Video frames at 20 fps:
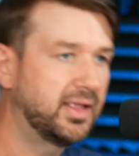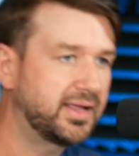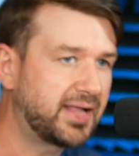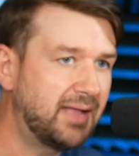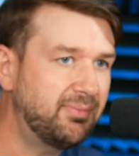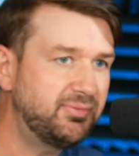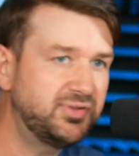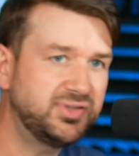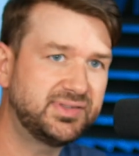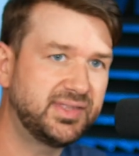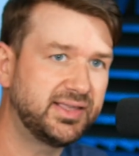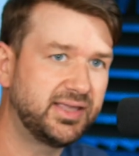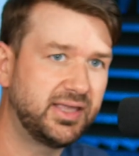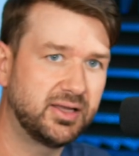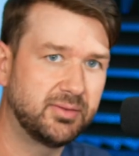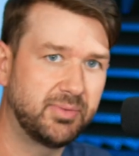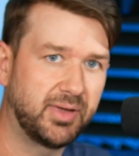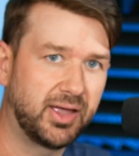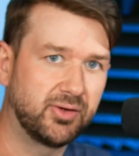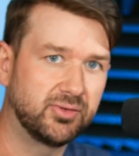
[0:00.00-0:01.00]
I'm just
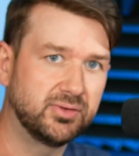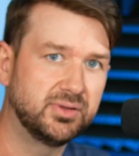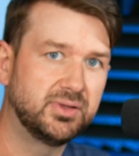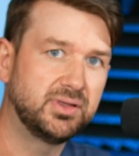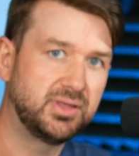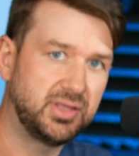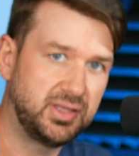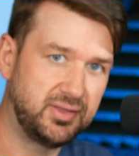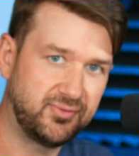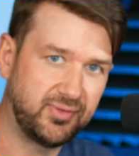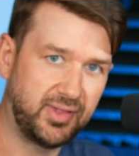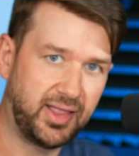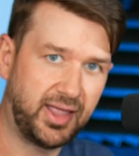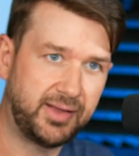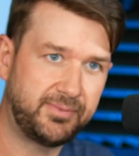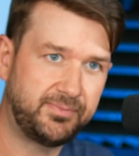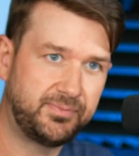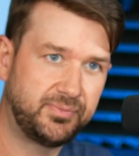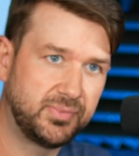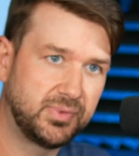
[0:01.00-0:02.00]
thinking about E
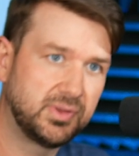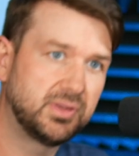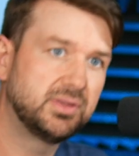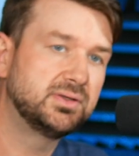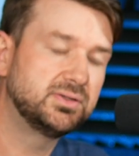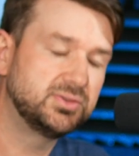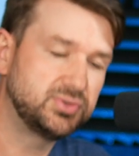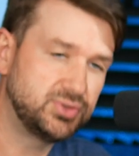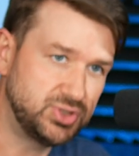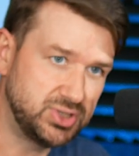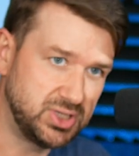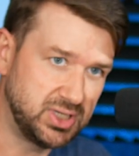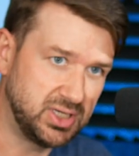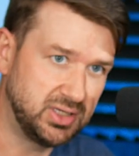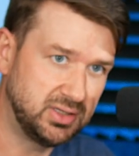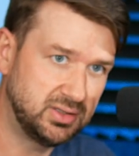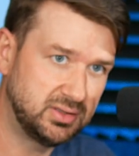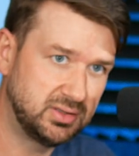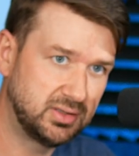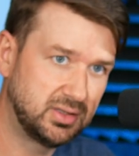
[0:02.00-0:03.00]
flat,
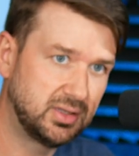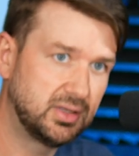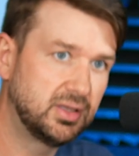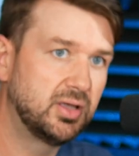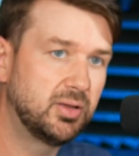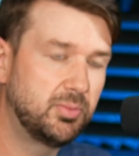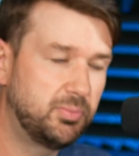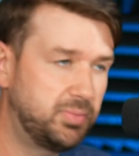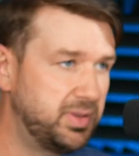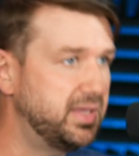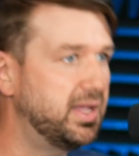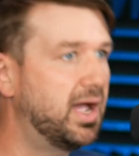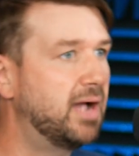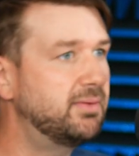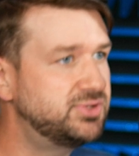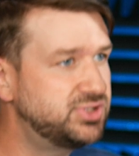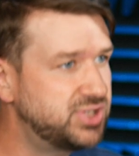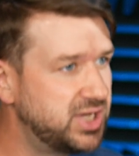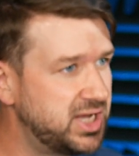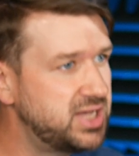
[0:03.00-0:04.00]
G, B.
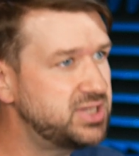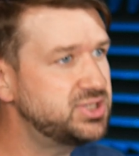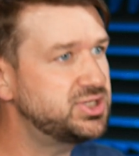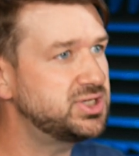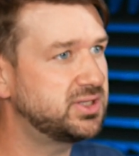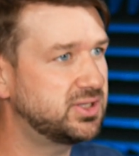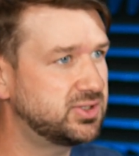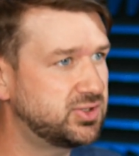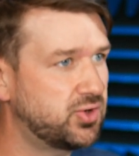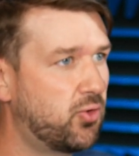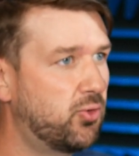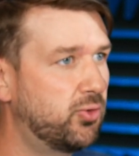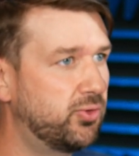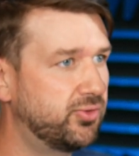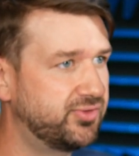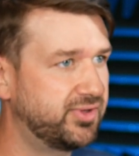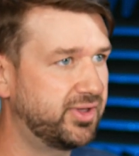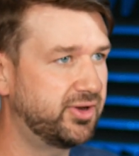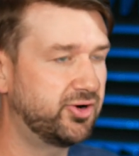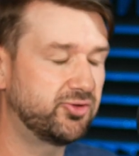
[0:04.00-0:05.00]
I'm changing the
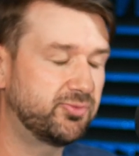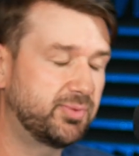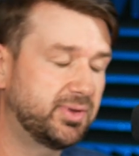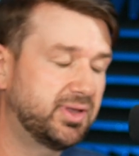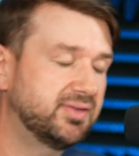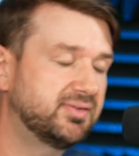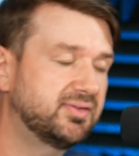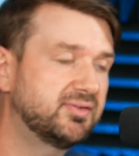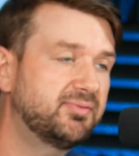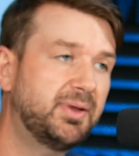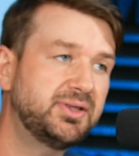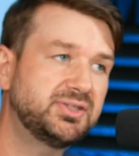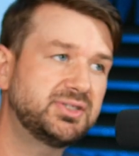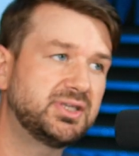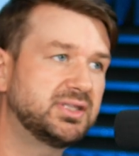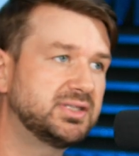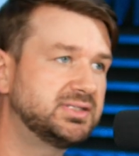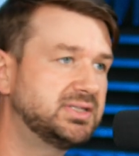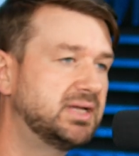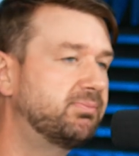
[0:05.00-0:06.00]
tonal centers because
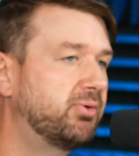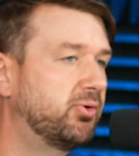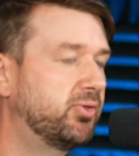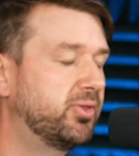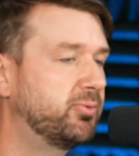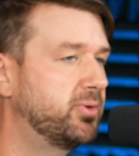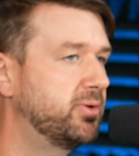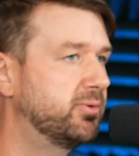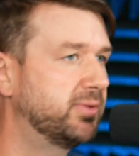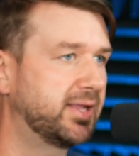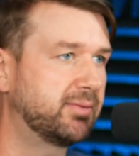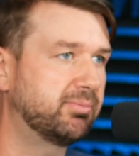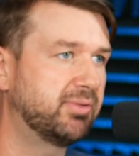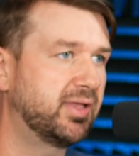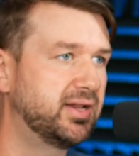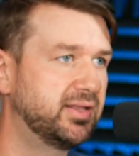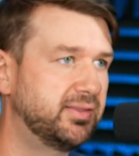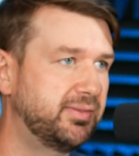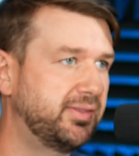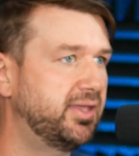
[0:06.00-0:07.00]
especially at the tempo that we
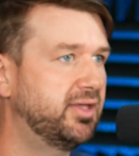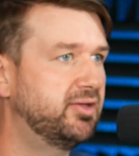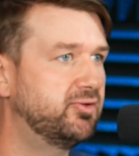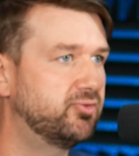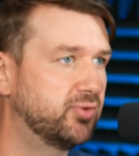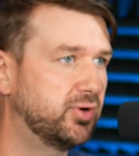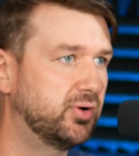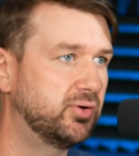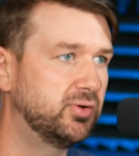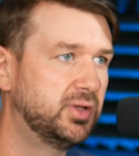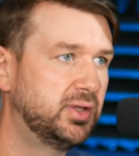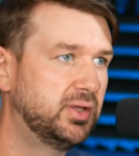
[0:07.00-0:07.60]
played at the intro.